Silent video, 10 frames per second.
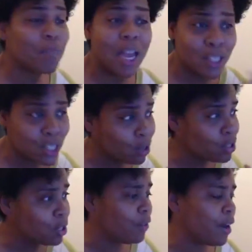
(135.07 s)
That is
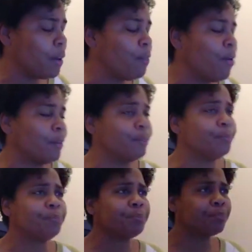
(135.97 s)
so, so very
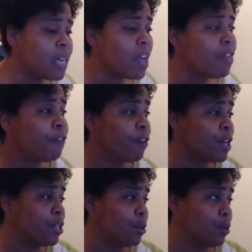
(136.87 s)
important. Another
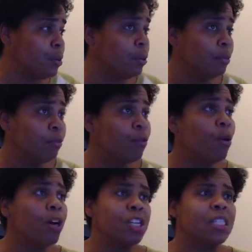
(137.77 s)
free tool
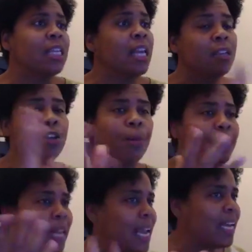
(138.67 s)
for just getting your
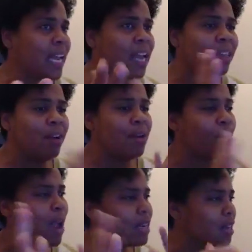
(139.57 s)
plan together
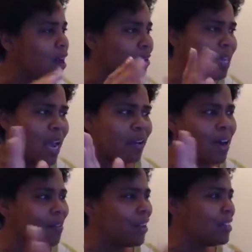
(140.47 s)
and writing it all down
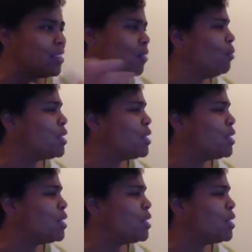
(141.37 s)
and all that good stuff,